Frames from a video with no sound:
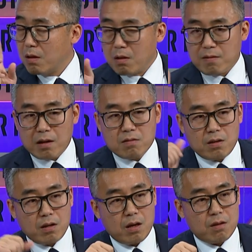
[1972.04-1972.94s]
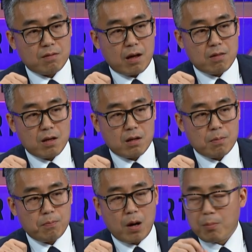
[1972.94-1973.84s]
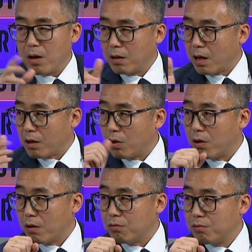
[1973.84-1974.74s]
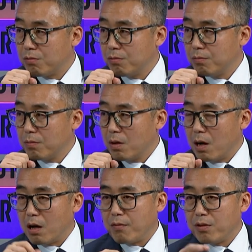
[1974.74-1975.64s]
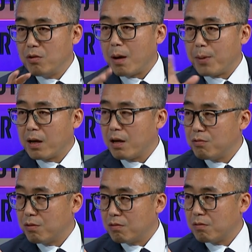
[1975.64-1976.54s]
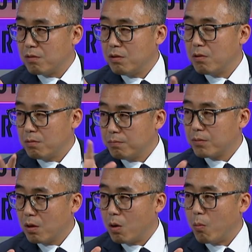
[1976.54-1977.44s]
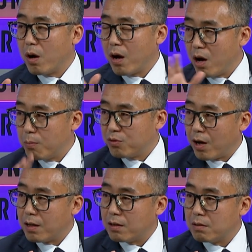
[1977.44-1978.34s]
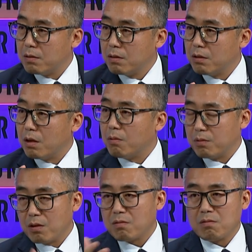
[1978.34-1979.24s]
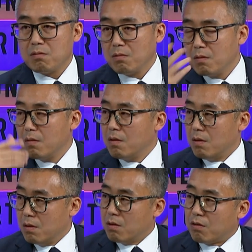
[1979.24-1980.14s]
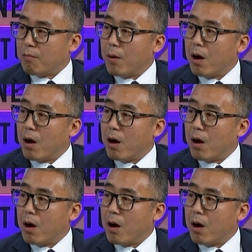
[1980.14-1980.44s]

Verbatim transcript: Second thing is I think publicly technology. A lot of new applications, new you know will help China you know, this soft